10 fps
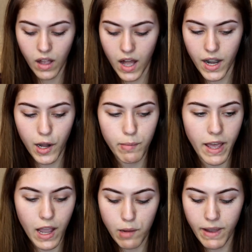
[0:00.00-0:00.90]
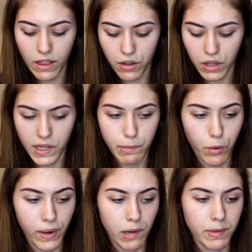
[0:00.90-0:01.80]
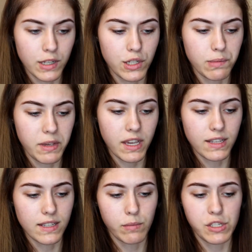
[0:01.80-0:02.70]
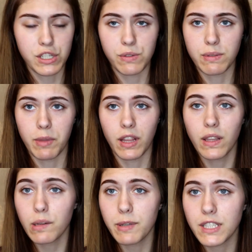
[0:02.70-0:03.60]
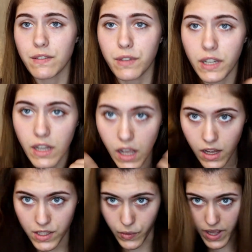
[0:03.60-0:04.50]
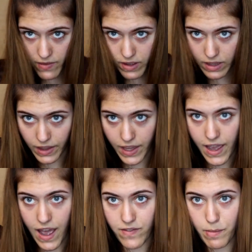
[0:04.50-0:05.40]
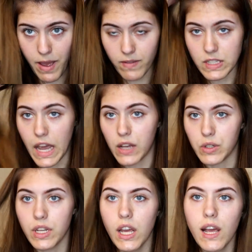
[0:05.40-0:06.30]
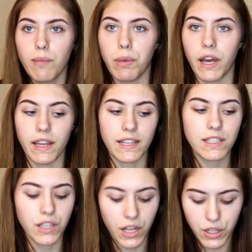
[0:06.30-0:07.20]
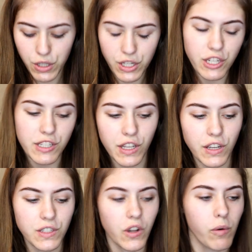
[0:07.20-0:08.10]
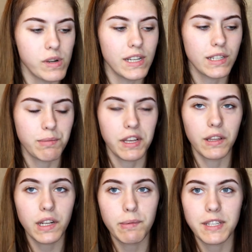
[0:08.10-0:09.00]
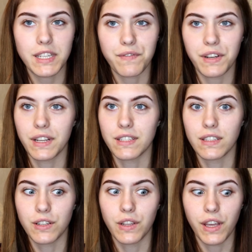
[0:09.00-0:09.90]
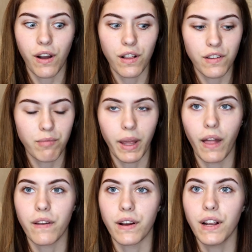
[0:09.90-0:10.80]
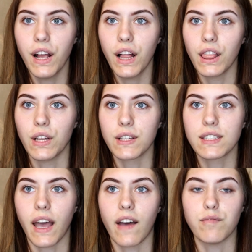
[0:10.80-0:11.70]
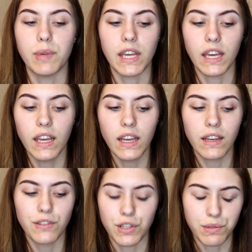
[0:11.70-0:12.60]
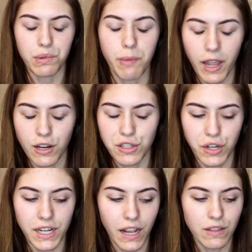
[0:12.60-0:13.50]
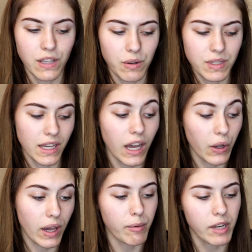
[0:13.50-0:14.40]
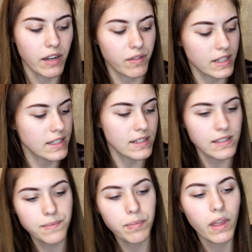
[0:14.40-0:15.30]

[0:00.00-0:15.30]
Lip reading: And I know my hair might look a little bit weird, but it's just because I wanted to do something a little bit different, so I have it in like a half up, half down. But it's a New Year's look, so I wanted it to be a little bit different because literally all of my other looks have me just with my hair straight down, so I was like, okay, we need to fix this.